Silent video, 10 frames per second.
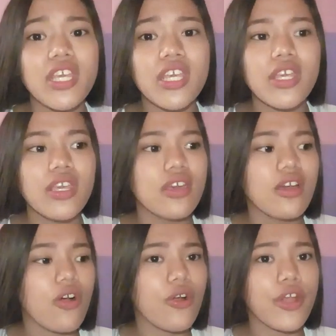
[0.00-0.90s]

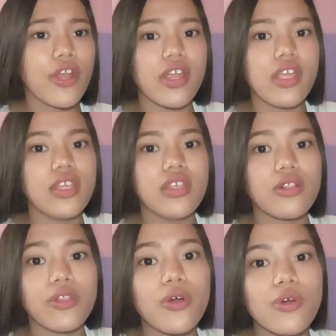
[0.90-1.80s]
money,
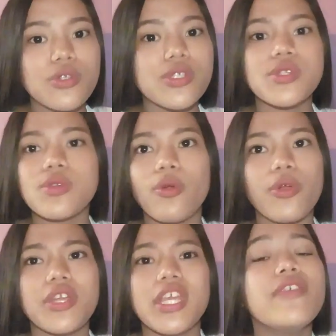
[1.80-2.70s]
or
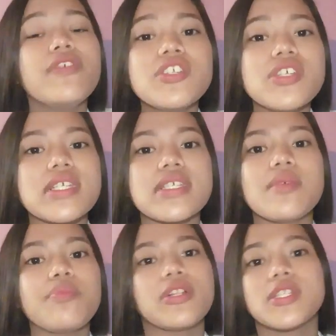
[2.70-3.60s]
clothes or even
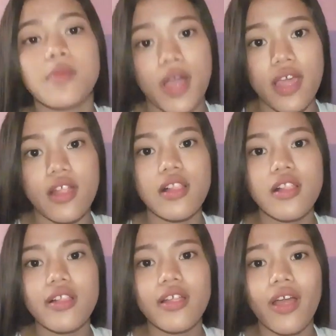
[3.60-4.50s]
just a simple
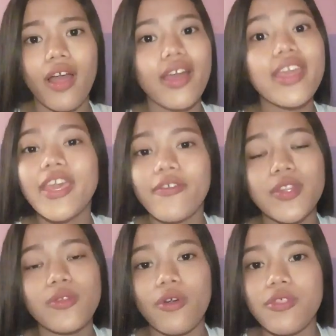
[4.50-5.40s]
smile,
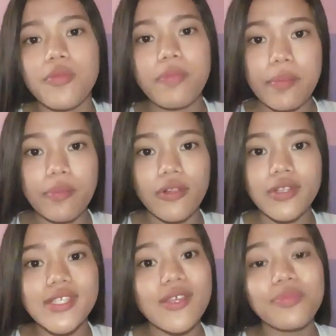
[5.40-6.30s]
give it to other
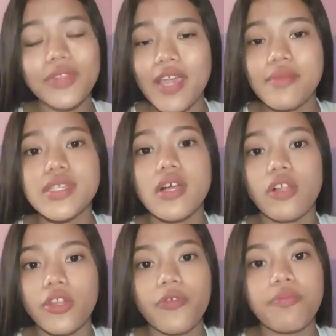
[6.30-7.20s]
people.
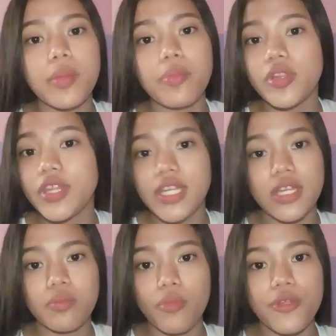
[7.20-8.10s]
Sometimes a lot of
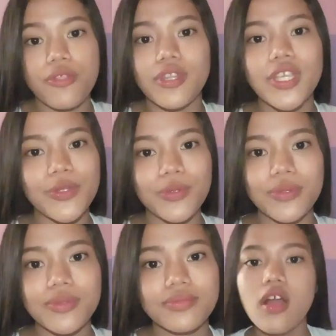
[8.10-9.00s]
people need it more
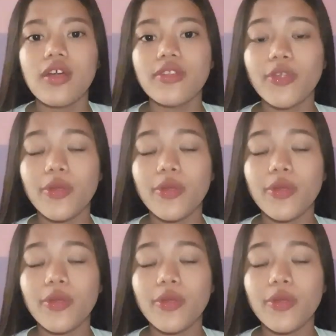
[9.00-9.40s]
than you do.